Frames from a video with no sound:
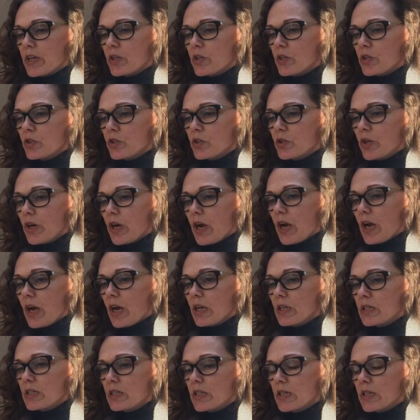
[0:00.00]
on your
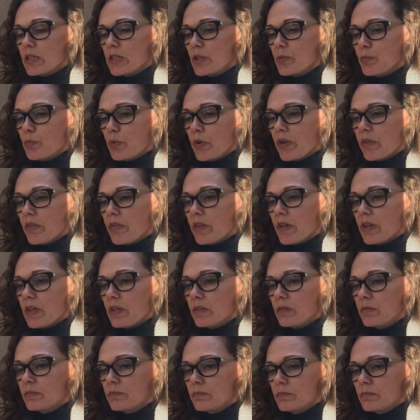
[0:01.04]
heart, take a deep breath in.